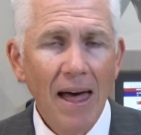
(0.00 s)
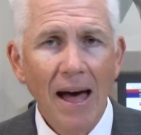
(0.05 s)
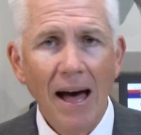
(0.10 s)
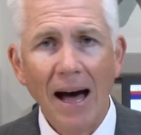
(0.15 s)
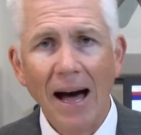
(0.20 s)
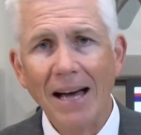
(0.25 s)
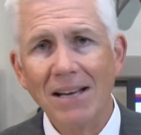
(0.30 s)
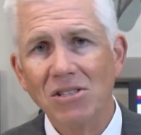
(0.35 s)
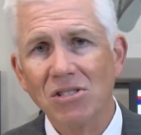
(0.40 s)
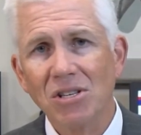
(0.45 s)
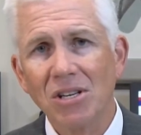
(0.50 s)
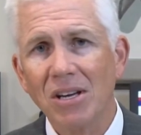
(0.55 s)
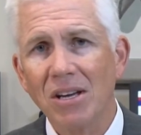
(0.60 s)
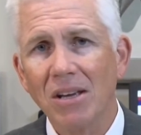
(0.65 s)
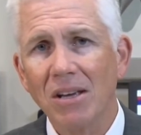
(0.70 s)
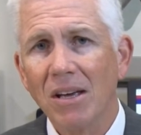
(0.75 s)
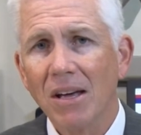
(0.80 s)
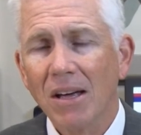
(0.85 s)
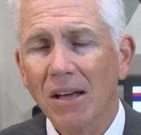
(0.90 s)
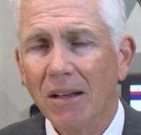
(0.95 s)
I see
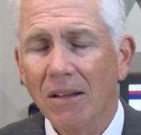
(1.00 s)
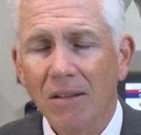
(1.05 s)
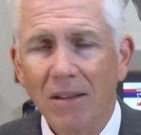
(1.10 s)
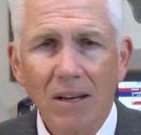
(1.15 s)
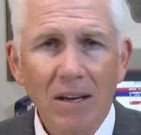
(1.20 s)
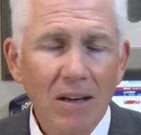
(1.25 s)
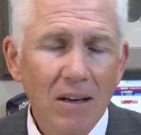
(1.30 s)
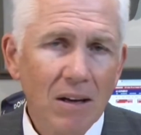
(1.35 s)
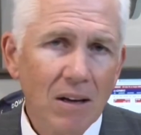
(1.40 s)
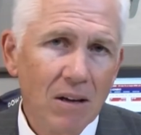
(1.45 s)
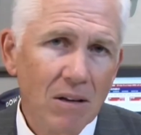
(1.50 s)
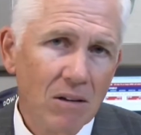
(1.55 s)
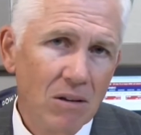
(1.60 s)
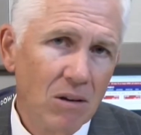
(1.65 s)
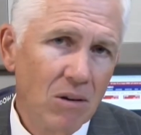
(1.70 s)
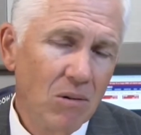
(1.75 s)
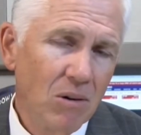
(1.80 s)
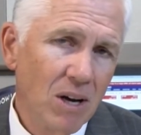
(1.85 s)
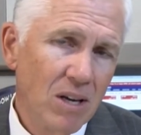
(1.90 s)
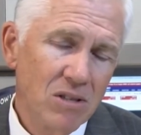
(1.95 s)
the
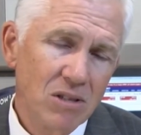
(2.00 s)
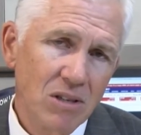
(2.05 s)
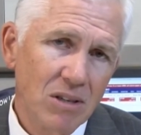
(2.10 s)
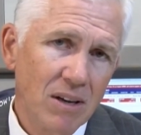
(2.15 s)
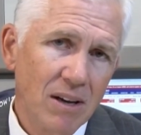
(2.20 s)
U.S.